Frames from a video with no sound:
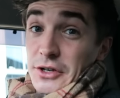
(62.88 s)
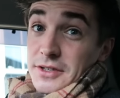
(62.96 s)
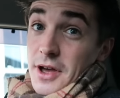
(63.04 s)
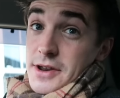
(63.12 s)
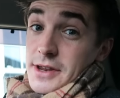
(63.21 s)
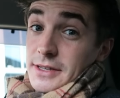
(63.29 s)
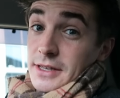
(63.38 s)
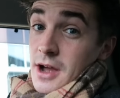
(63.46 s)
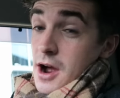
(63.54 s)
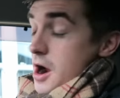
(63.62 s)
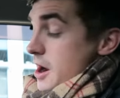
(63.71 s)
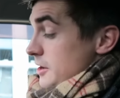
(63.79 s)
Just gotten into the
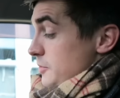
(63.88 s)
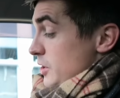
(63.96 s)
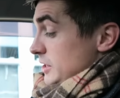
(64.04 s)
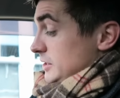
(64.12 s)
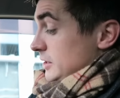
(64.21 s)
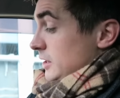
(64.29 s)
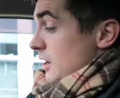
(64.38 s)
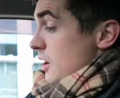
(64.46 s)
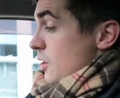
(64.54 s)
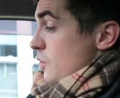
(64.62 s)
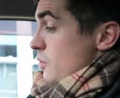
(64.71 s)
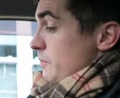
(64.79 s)
car, and I'm ready to
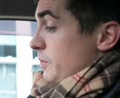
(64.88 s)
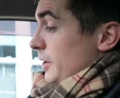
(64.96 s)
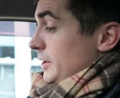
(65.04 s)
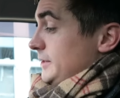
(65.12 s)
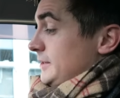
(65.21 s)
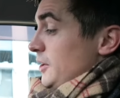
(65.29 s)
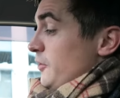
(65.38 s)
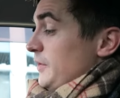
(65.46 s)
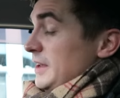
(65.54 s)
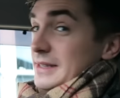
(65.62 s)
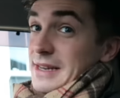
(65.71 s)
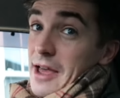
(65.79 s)
go, but
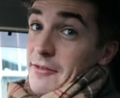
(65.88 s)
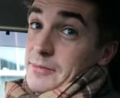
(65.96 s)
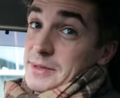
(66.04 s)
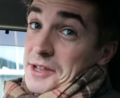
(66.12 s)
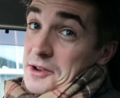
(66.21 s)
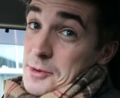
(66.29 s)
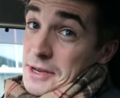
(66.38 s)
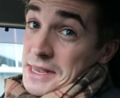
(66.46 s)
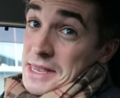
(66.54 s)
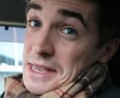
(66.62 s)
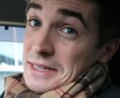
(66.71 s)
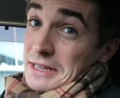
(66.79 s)
Sophie has left beside my
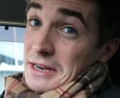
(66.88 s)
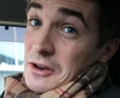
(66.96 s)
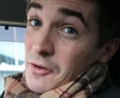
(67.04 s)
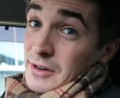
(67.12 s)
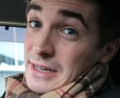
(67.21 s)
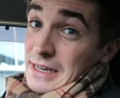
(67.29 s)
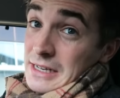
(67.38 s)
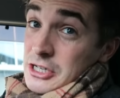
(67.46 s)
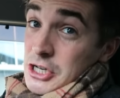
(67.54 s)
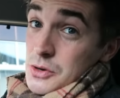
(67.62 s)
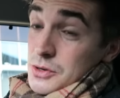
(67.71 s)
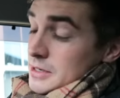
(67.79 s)
keys a lovely little
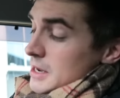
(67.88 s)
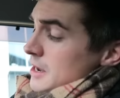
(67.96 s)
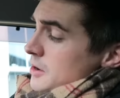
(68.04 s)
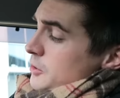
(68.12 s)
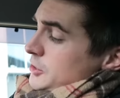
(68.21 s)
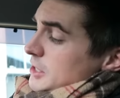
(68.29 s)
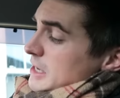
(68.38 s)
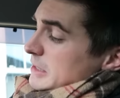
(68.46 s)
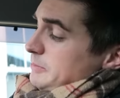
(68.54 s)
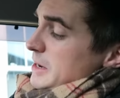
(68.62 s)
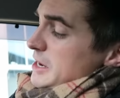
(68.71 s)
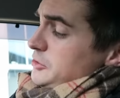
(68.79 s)
juice, which
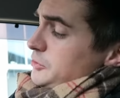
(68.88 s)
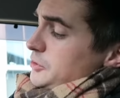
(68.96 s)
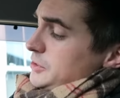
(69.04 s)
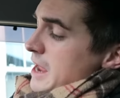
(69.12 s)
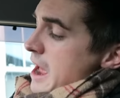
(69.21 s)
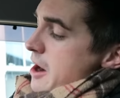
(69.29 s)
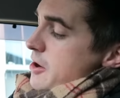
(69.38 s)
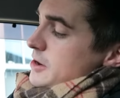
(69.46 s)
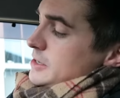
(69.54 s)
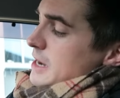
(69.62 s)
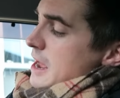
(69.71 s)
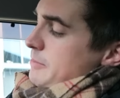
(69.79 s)
is beetroot,
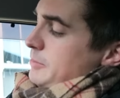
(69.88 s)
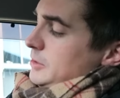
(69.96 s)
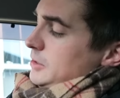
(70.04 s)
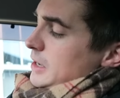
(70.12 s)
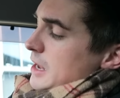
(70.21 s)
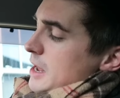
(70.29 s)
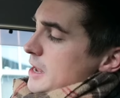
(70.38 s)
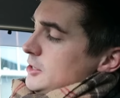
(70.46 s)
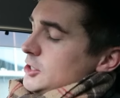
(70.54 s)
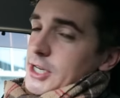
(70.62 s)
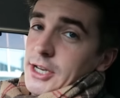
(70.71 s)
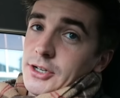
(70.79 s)
carrot, apple,
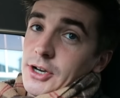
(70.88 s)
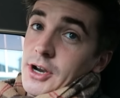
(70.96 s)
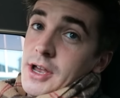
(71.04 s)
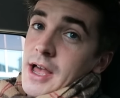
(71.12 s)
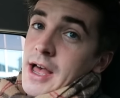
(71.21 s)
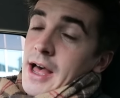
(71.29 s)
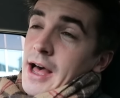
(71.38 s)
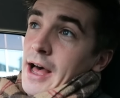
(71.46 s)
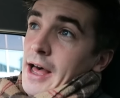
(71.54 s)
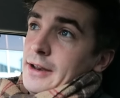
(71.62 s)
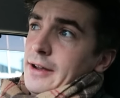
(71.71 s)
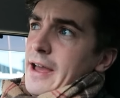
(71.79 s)
and ginger.
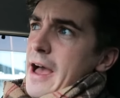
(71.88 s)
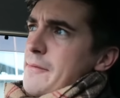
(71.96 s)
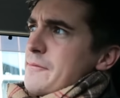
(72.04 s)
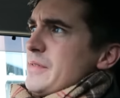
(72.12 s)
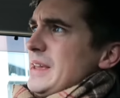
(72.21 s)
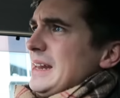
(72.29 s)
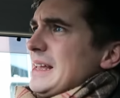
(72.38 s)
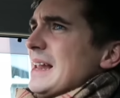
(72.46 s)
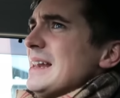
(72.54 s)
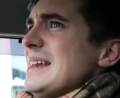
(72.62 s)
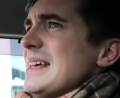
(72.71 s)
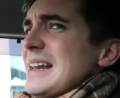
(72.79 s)
And I am feeling
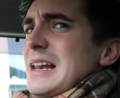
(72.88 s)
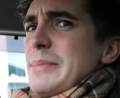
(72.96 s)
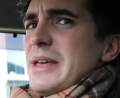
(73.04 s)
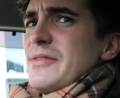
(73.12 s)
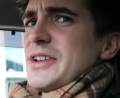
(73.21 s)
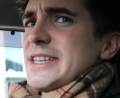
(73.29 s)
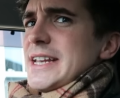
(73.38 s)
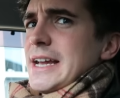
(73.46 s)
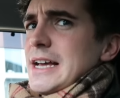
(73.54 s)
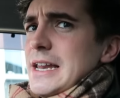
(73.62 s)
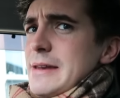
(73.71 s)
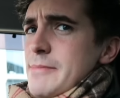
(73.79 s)
a little bit of a
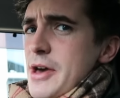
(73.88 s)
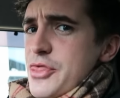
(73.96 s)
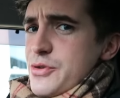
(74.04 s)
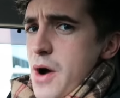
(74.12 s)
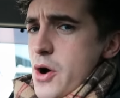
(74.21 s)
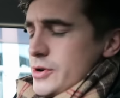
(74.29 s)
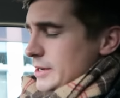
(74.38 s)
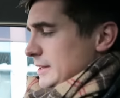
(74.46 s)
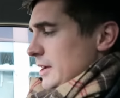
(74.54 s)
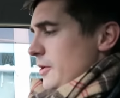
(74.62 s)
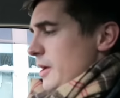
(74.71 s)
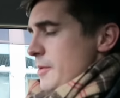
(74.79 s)
tickle in my throat,
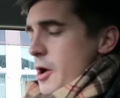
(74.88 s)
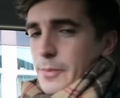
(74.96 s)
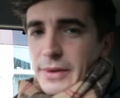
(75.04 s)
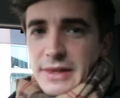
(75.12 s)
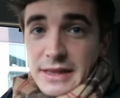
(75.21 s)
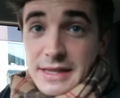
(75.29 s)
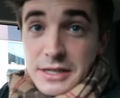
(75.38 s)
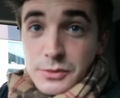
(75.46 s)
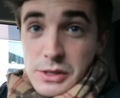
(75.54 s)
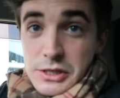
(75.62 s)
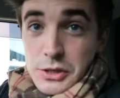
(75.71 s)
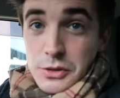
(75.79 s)
so I'm hoping that
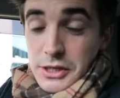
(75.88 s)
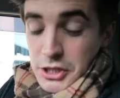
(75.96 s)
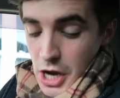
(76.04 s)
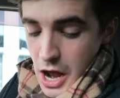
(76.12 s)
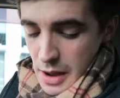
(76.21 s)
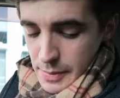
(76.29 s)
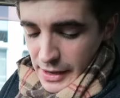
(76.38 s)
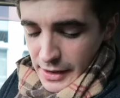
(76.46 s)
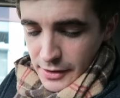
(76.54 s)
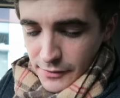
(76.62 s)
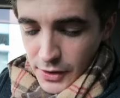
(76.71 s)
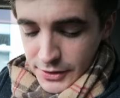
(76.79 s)
this will do the job,
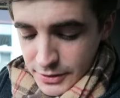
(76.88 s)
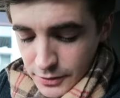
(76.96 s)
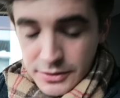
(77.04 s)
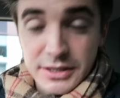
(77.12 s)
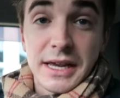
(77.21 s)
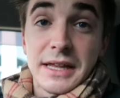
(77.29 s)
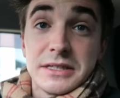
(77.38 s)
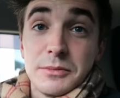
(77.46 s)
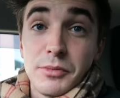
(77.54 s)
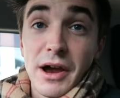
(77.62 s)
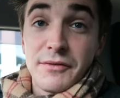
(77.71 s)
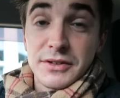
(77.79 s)
and I've also to get
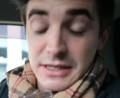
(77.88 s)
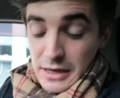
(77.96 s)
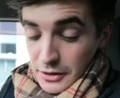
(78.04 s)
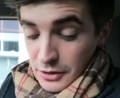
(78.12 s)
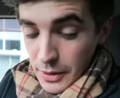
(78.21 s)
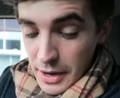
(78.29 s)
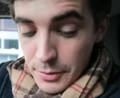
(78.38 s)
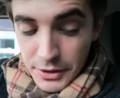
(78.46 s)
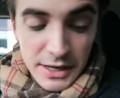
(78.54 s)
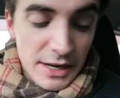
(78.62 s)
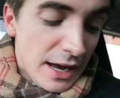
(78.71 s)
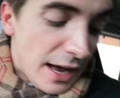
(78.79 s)
some breakfast along the way. But